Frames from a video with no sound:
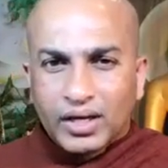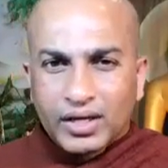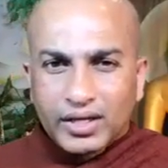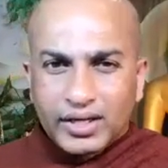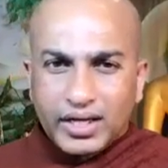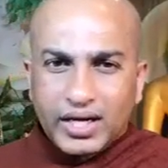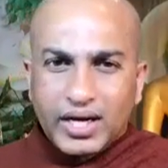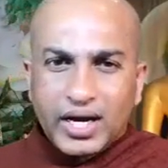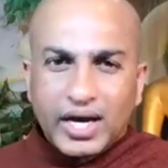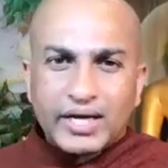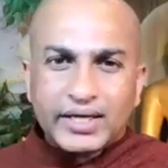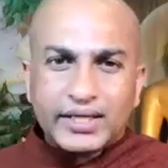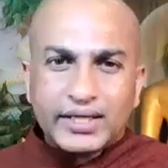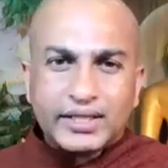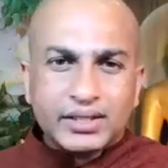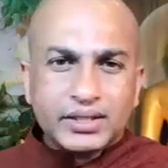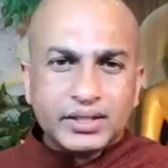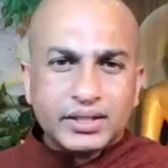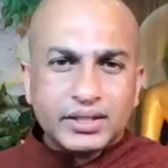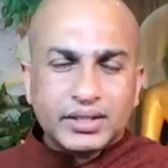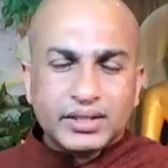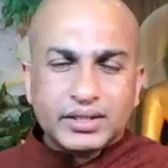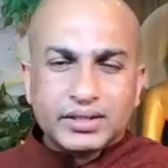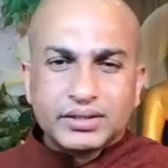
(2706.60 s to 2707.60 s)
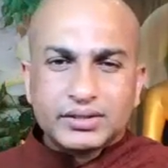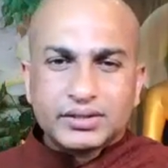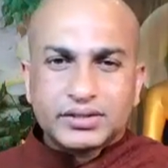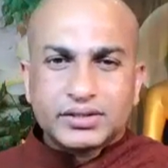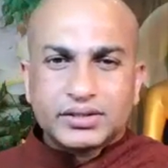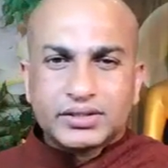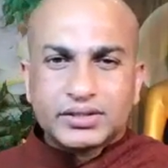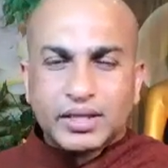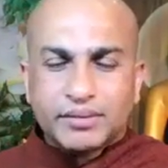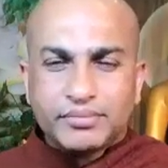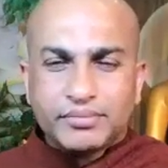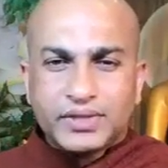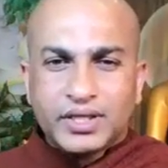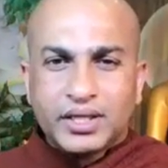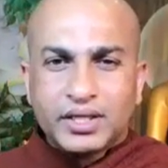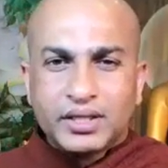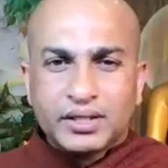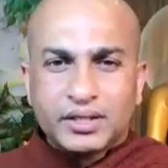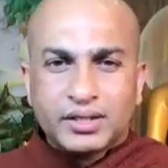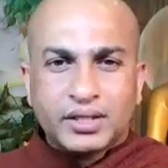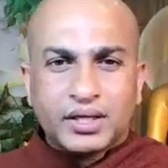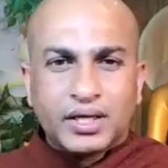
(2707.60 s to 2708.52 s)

regarding something